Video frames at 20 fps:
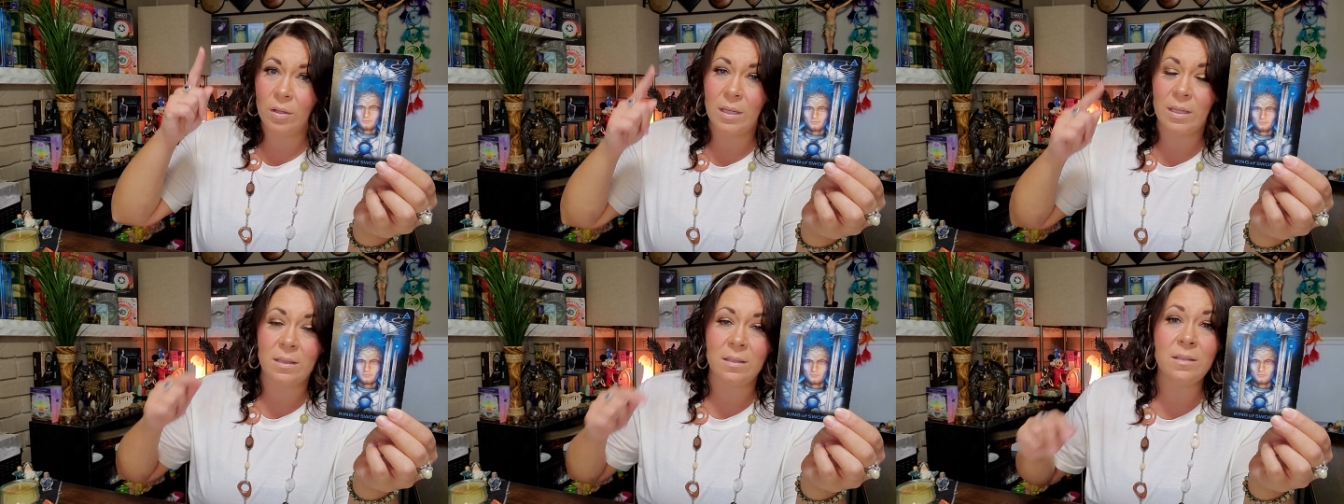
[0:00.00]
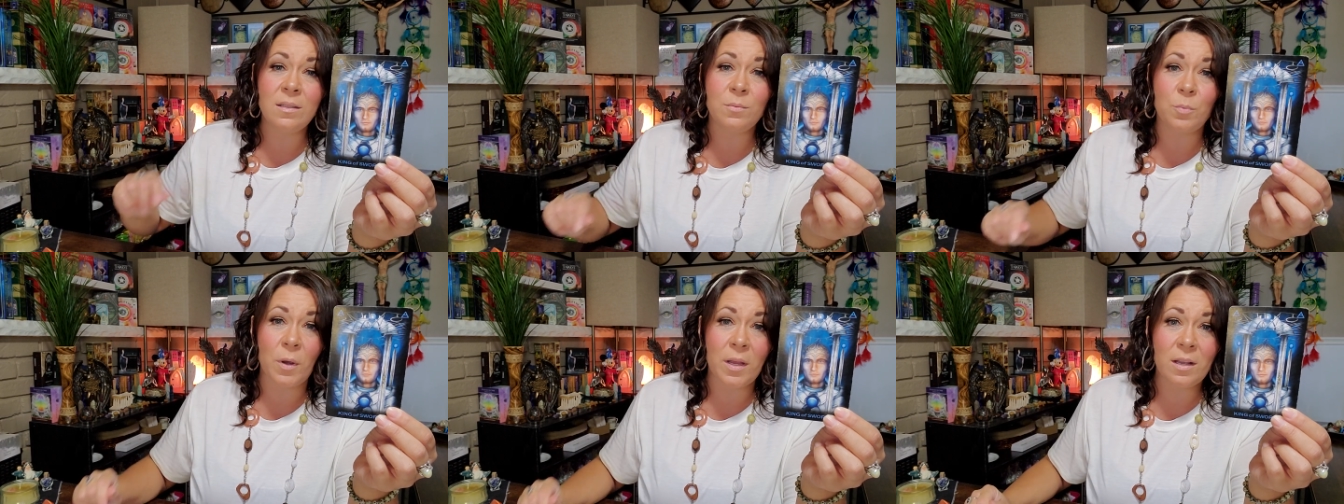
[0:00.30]
And
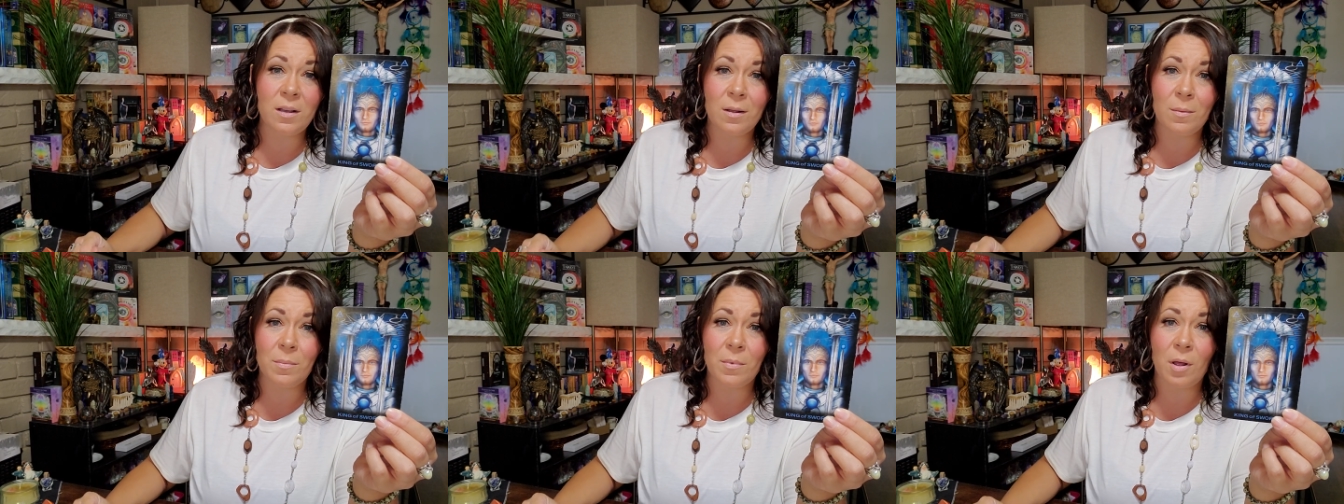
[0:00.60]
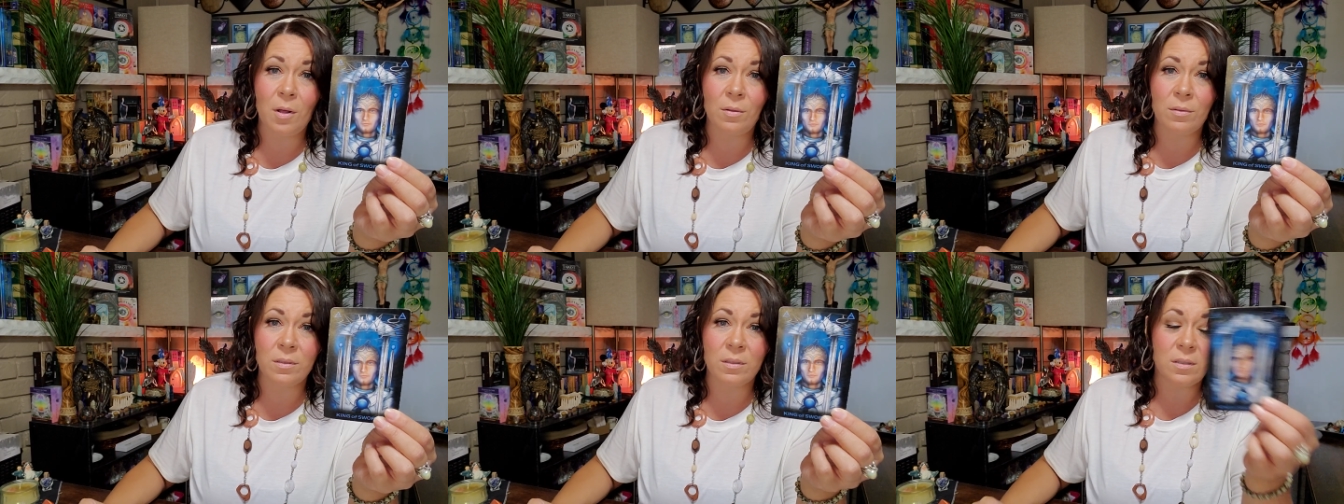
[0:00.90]
this wake-up
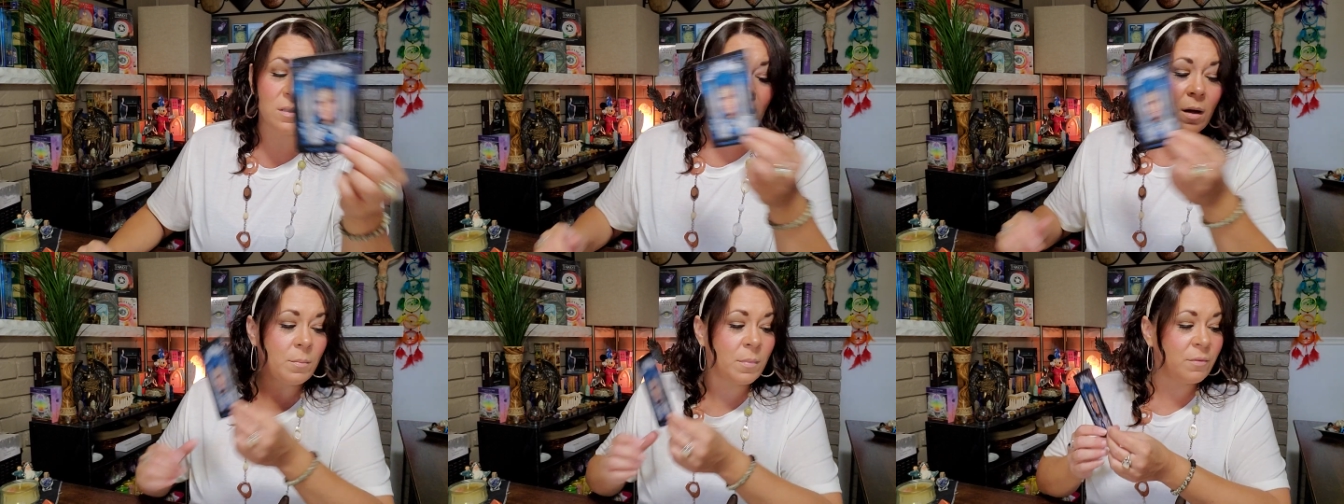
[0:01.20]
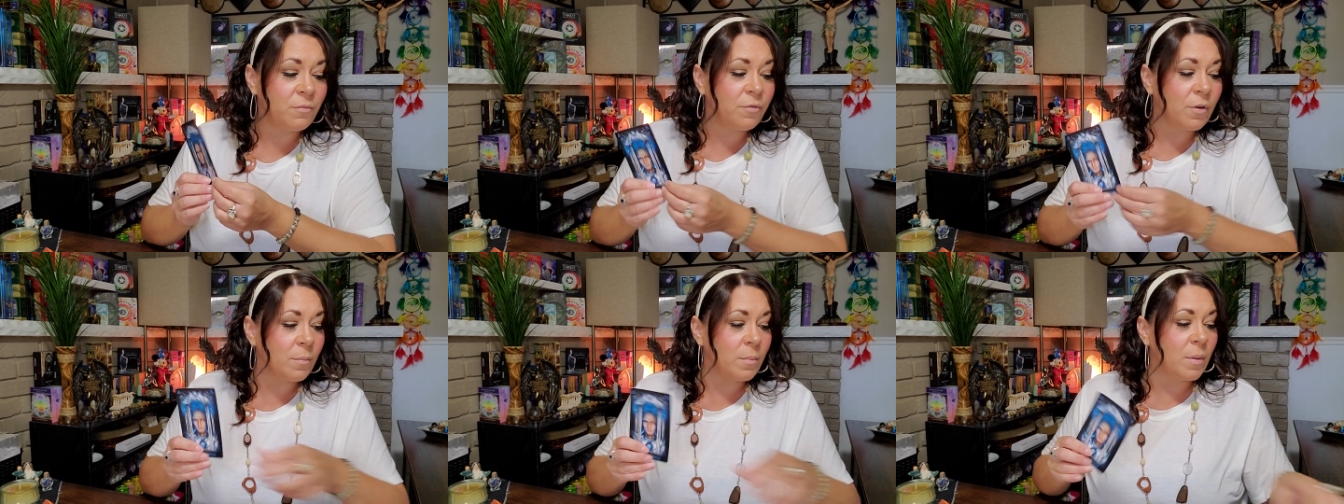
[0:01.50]
call is
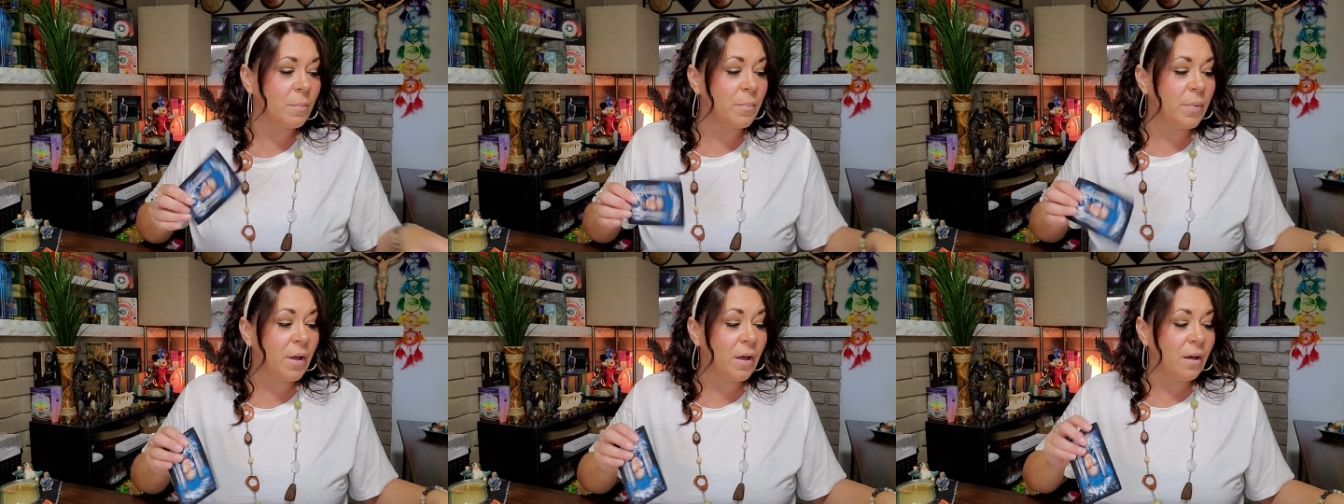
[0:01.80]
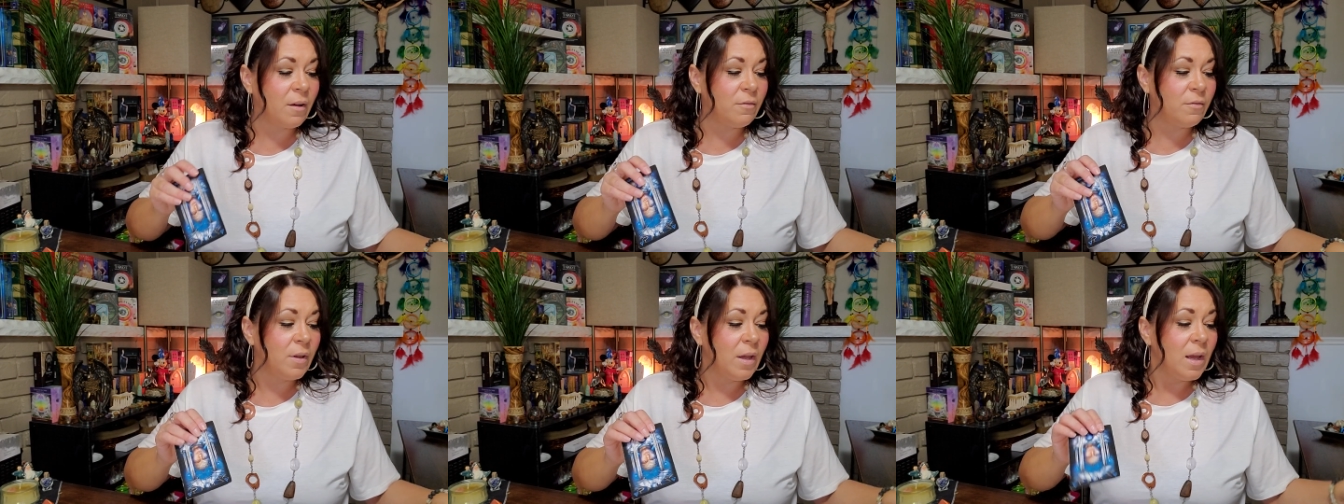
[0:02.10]
coming from
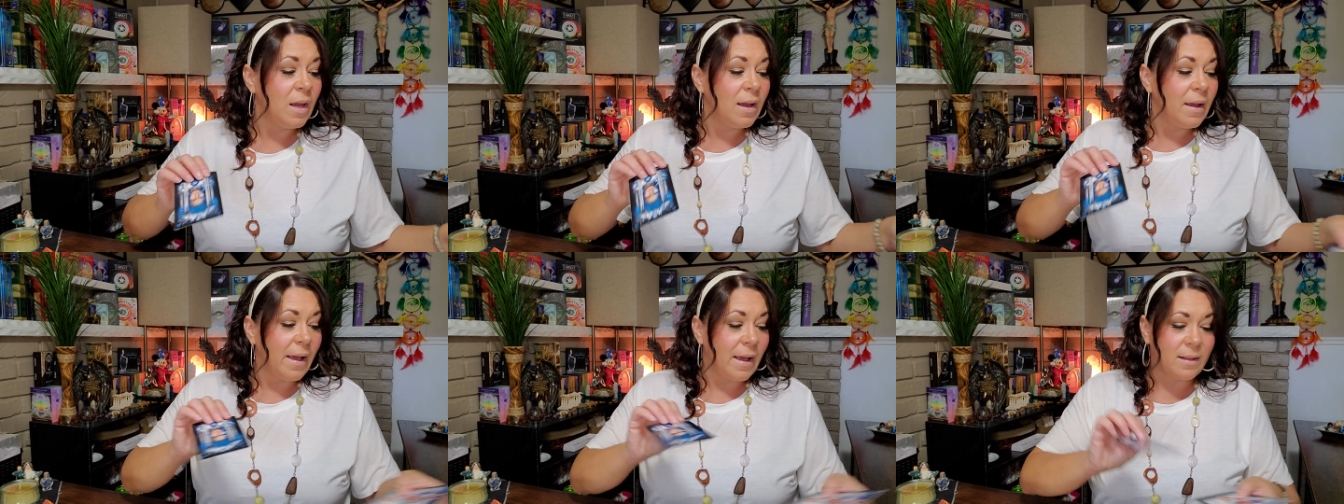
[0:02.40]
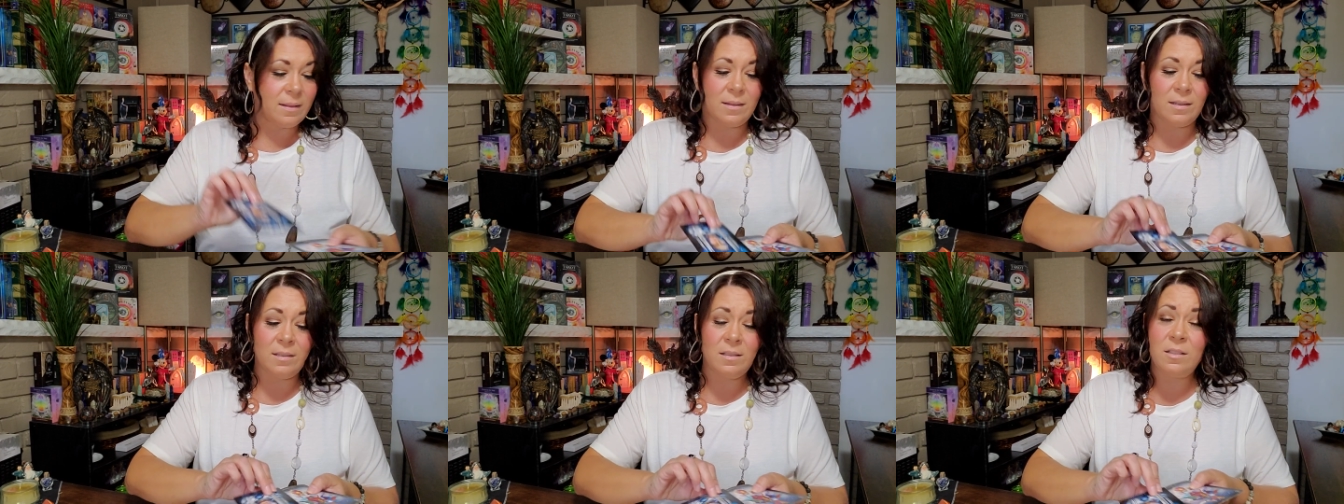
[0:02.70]
above.
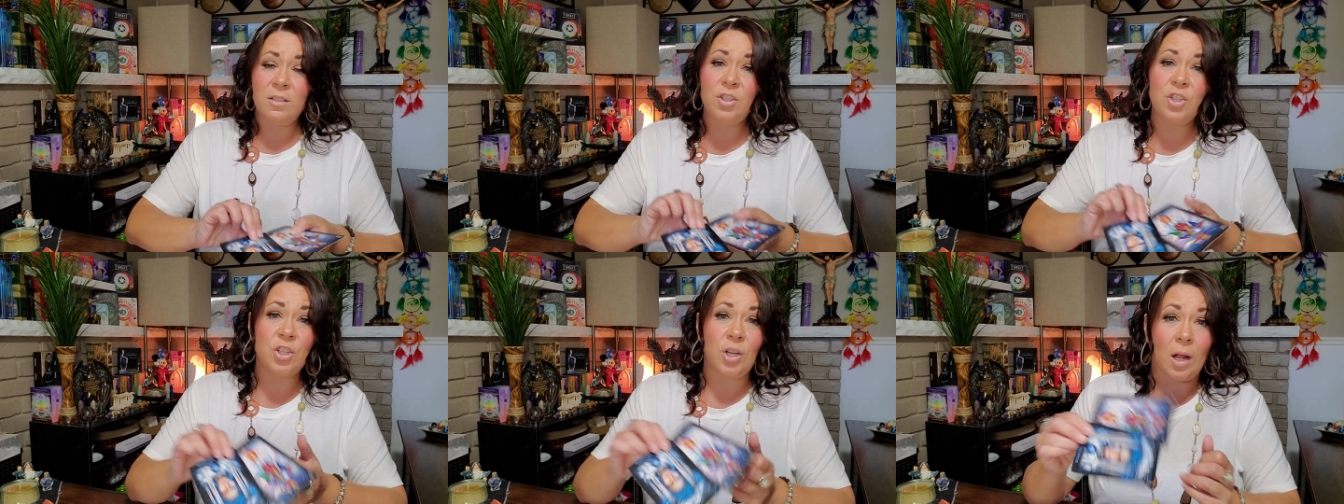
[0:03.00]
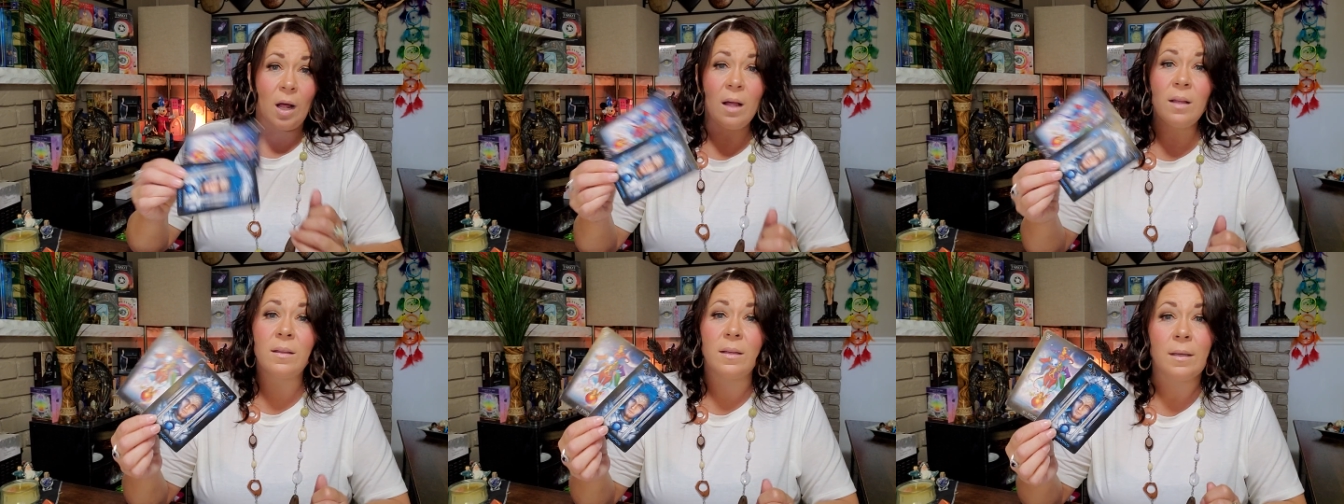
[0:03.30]
And this is
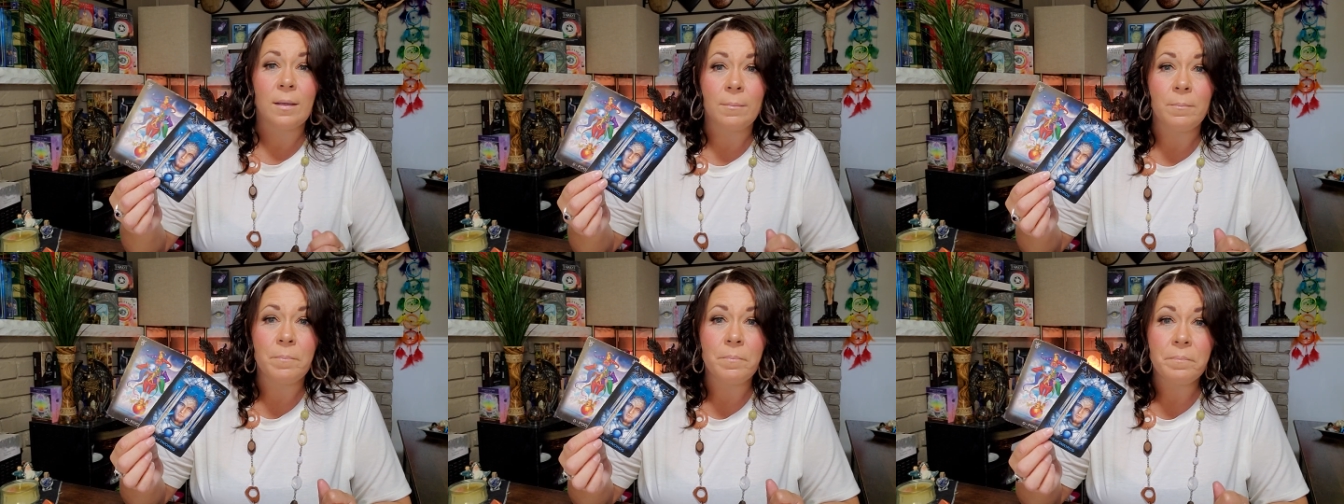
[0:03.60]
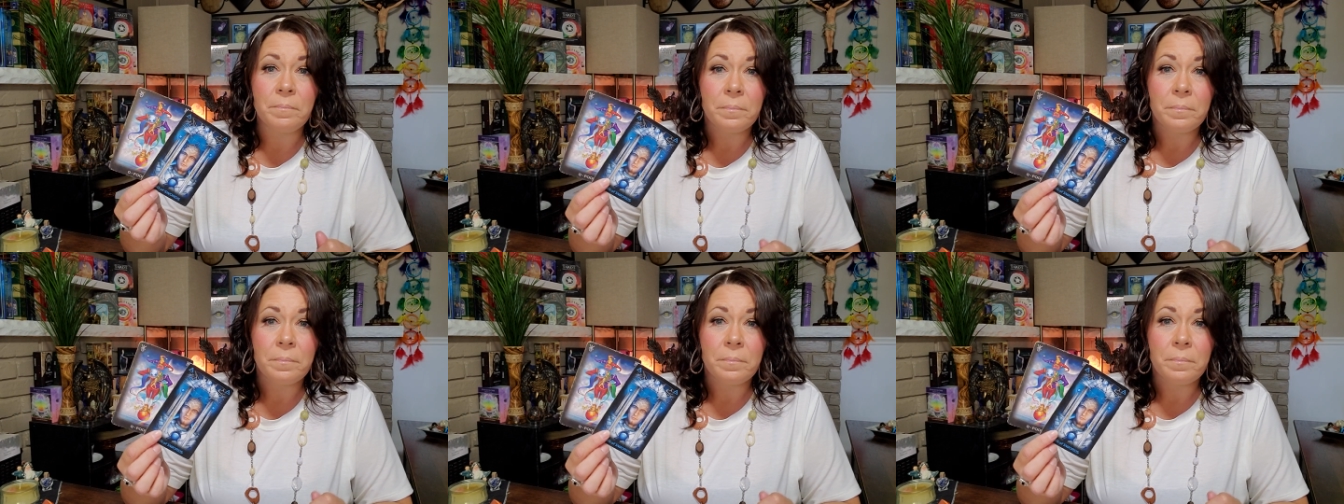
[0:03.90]
shocking.